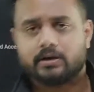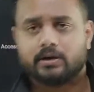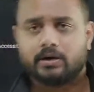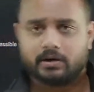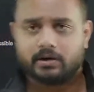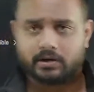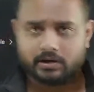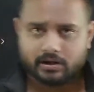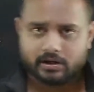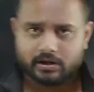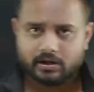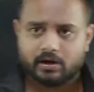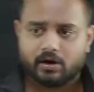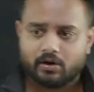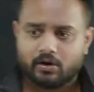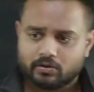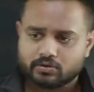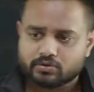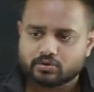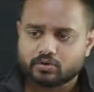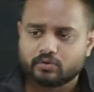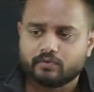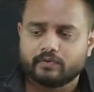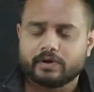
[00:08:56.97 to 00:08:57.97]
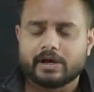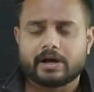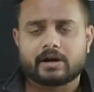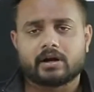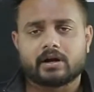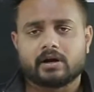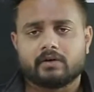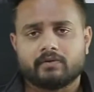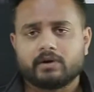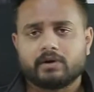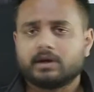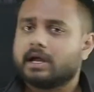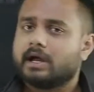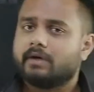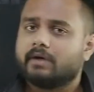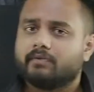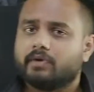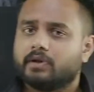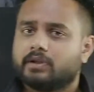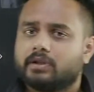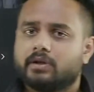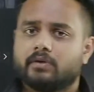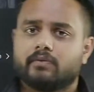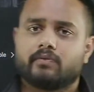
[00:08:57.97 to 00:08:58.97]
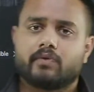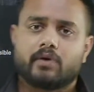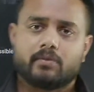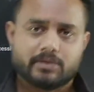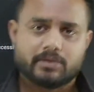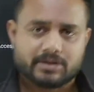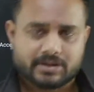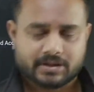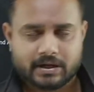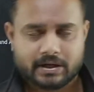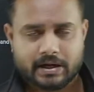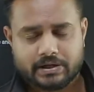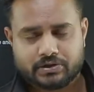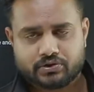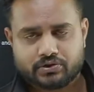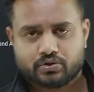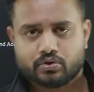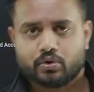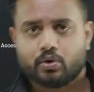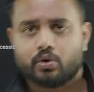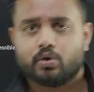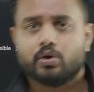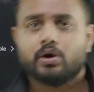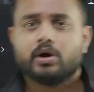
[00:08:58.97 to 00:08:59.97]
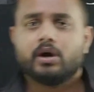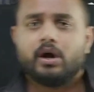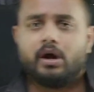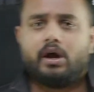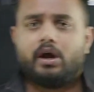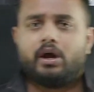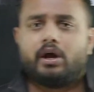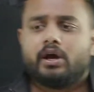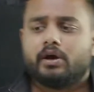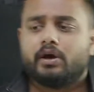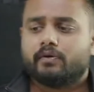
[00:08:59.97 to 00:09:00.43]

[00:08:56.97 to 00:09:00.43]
here also we are covering everything from scratch. So if